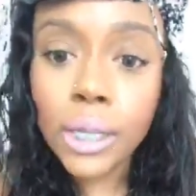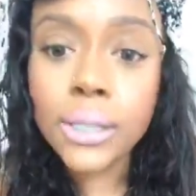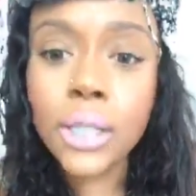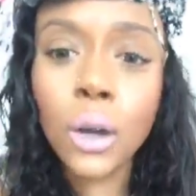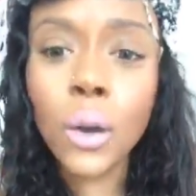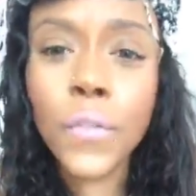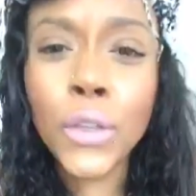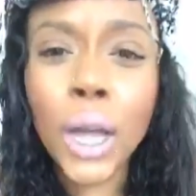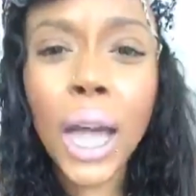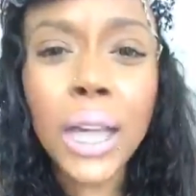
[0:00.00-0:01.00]
So if
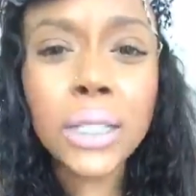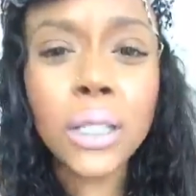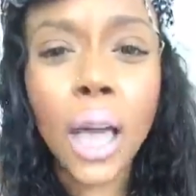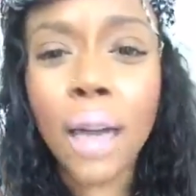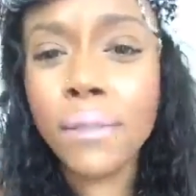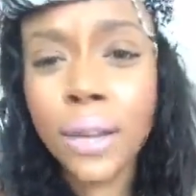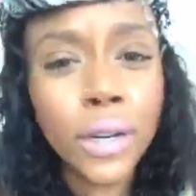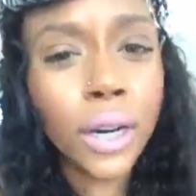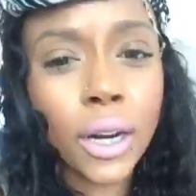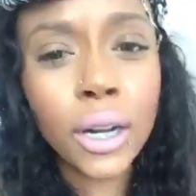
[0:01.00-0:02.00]
you guys have never
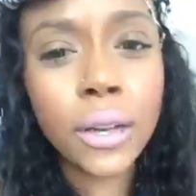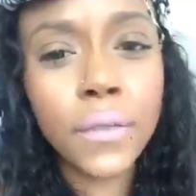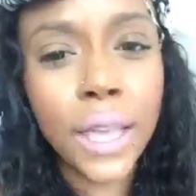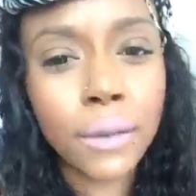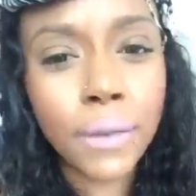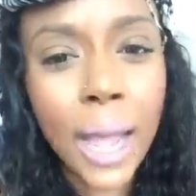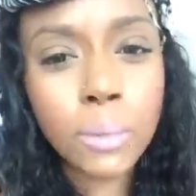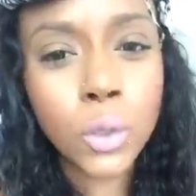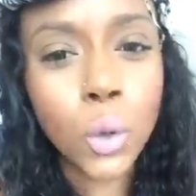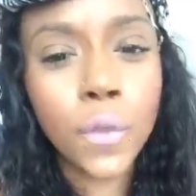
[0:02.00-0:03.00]
heard of It
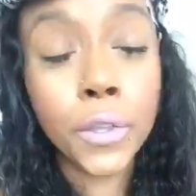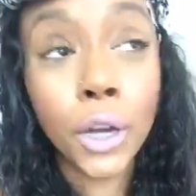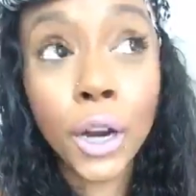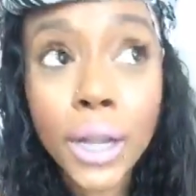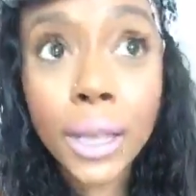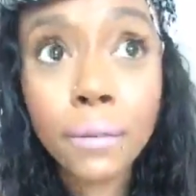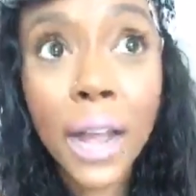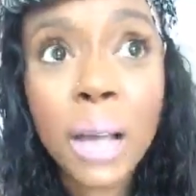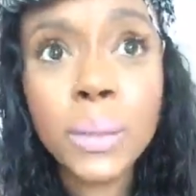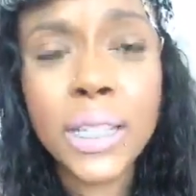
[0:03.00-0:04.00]
Wraps, or if you heard It
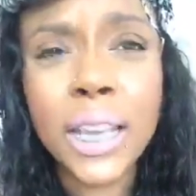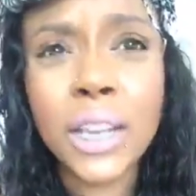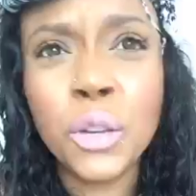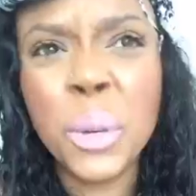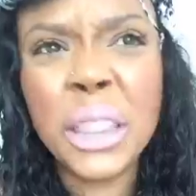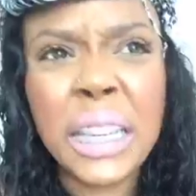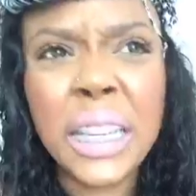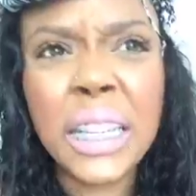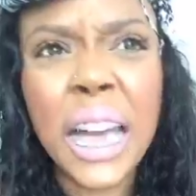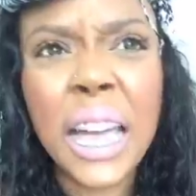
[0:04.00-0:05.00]
Wraps and you were
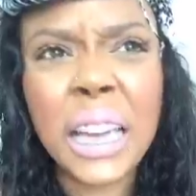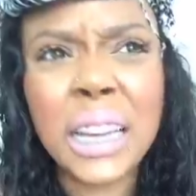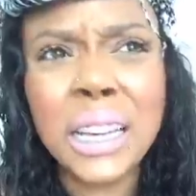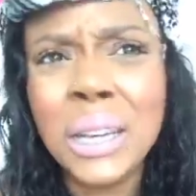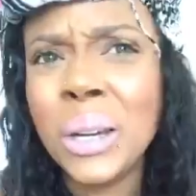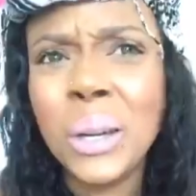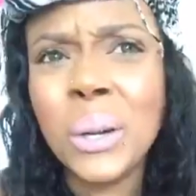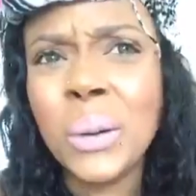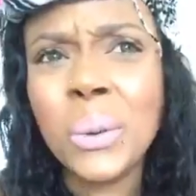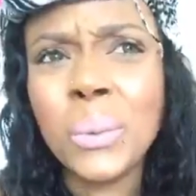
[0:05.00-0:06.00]
thinking like,
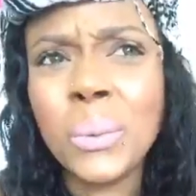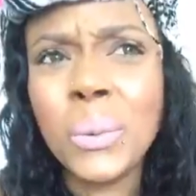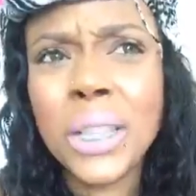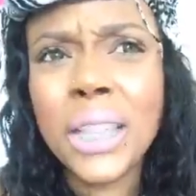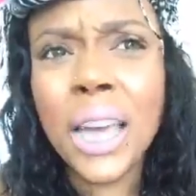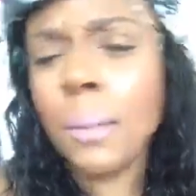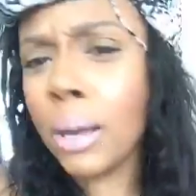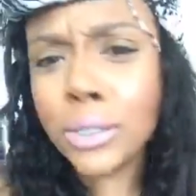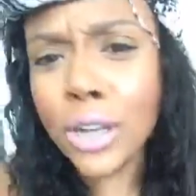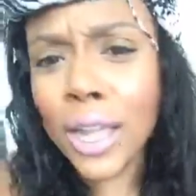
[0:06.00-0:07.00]
what the, I mean,
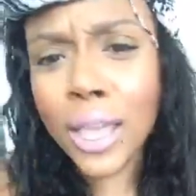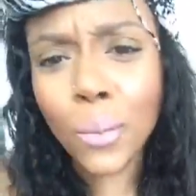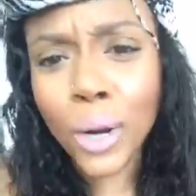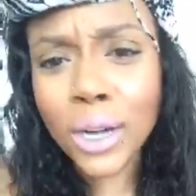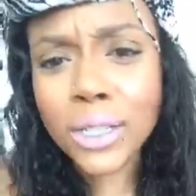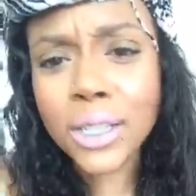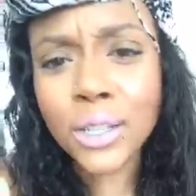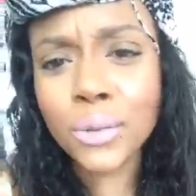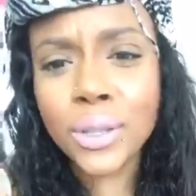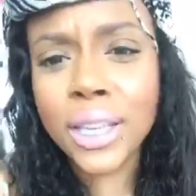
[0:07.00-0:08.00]
I'm sorry, It Works, and
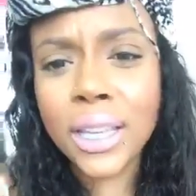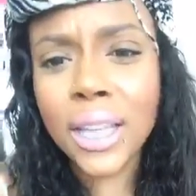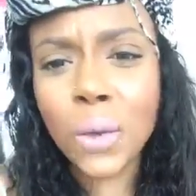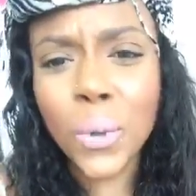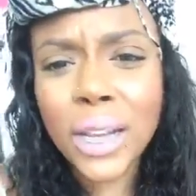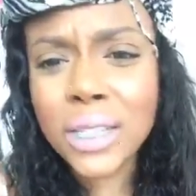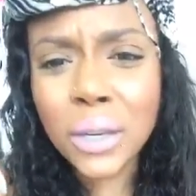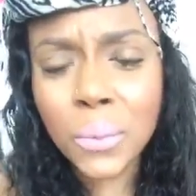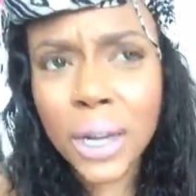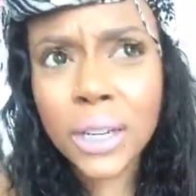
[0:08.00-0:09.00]
you were thinking like, what is
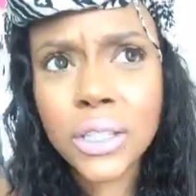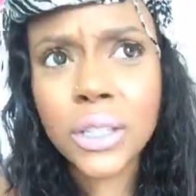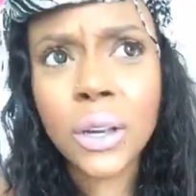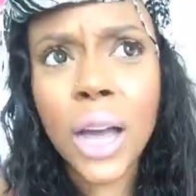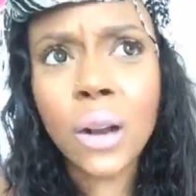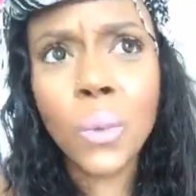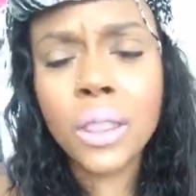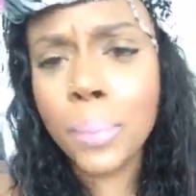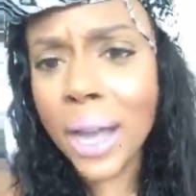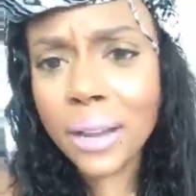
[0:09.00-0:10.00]
It Works? You know, I don't want
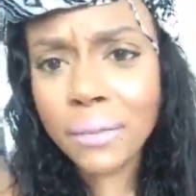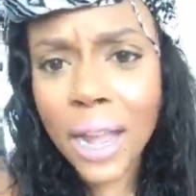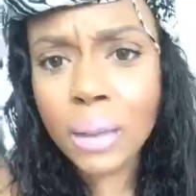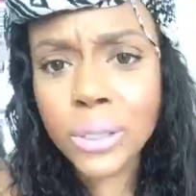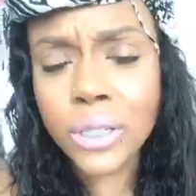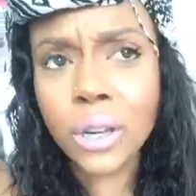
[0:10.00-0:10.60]
the body wraps, you